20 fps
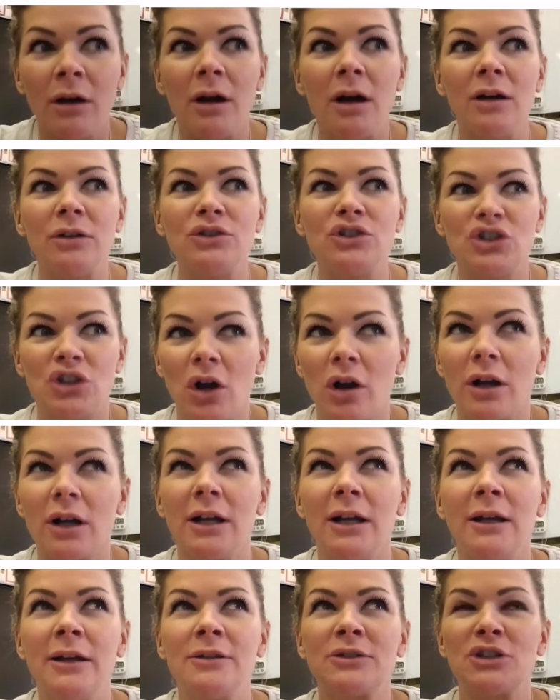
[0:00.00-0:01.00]

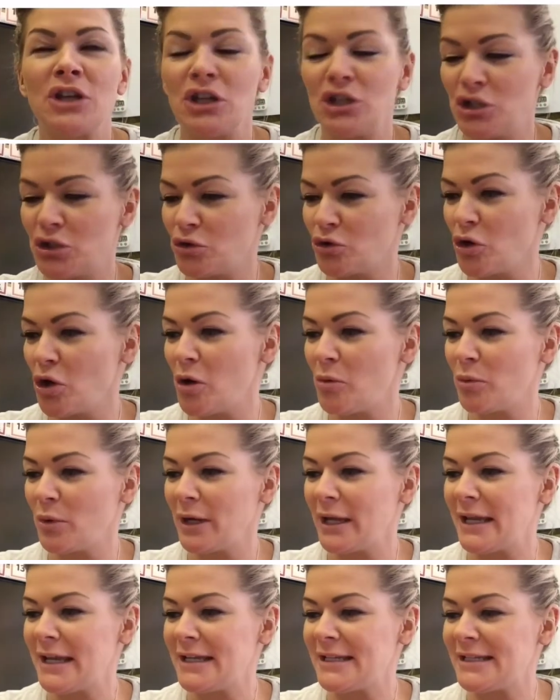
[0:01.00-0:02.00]
Chocolate,
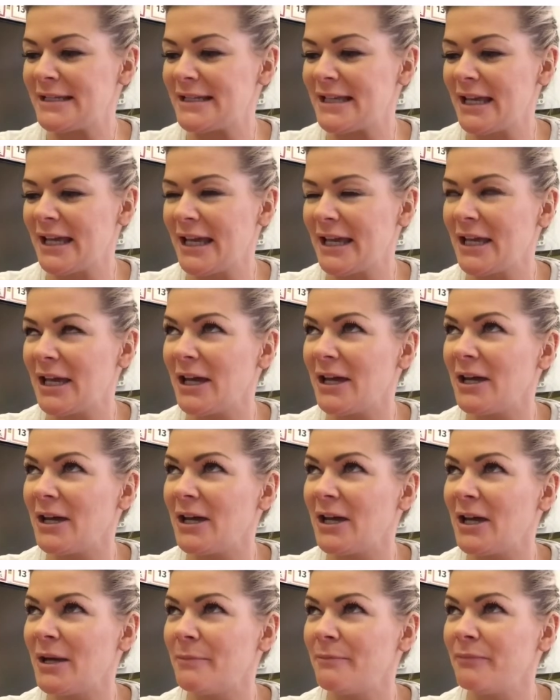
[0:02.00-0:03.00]
strawberries,
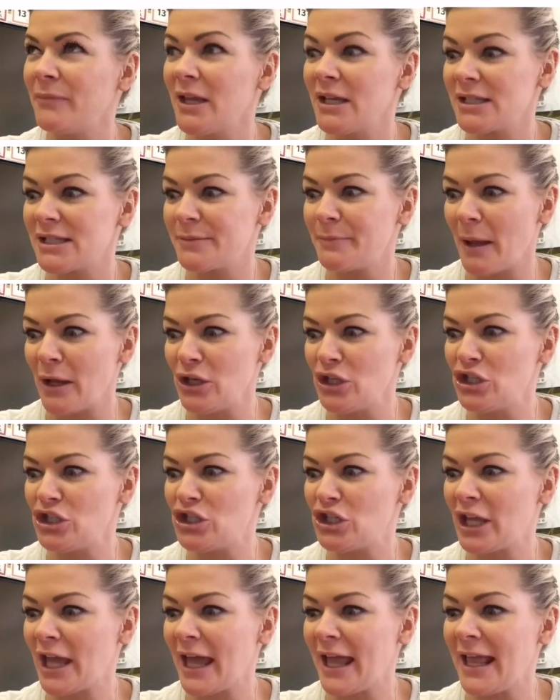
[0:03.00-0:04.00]
sponge
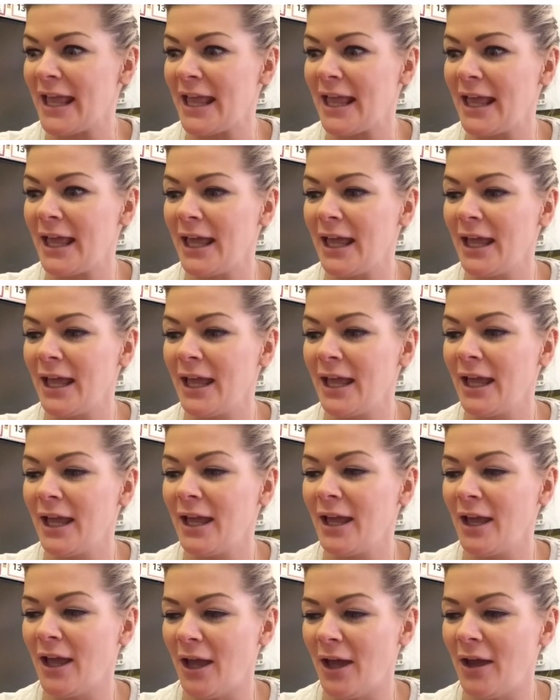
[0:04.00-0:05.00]
cake.
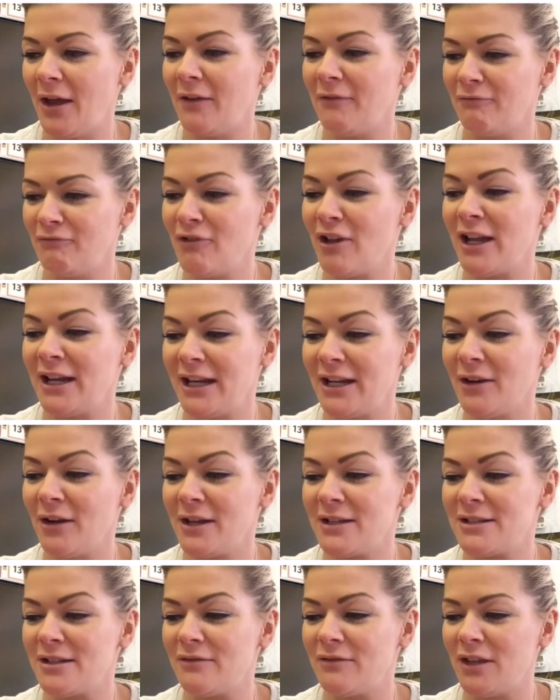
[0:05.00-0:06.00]
Really nice
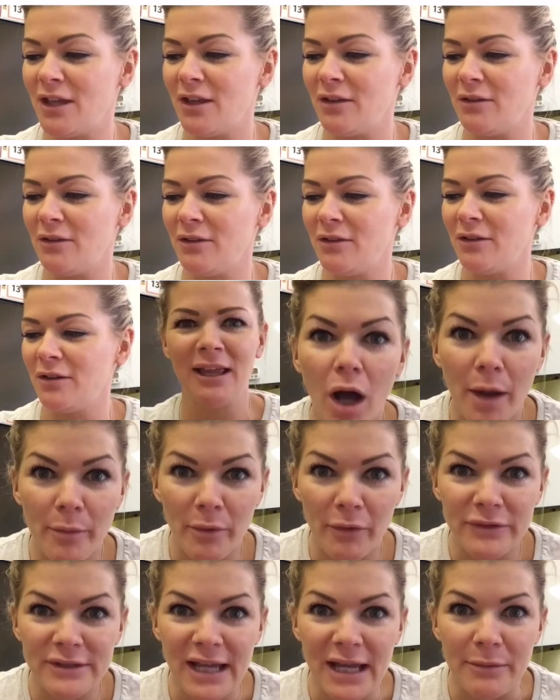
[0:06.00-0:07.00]
of you. I'm off
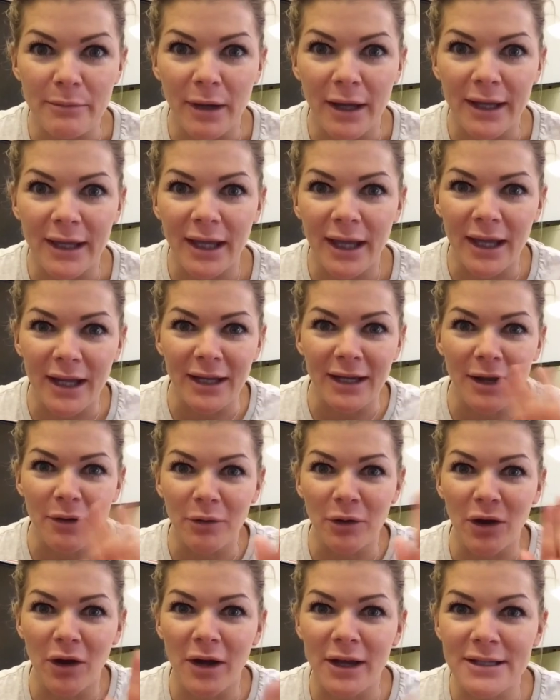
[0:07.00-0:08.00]
to eat my cake now,
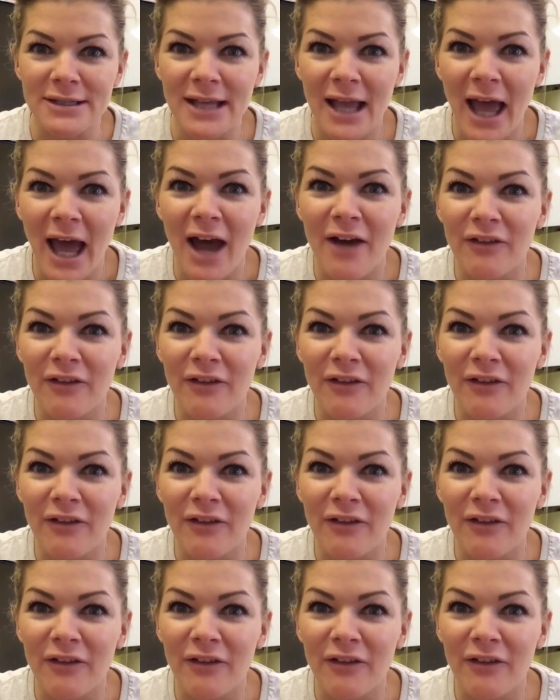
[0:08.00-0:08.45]
guys. Have a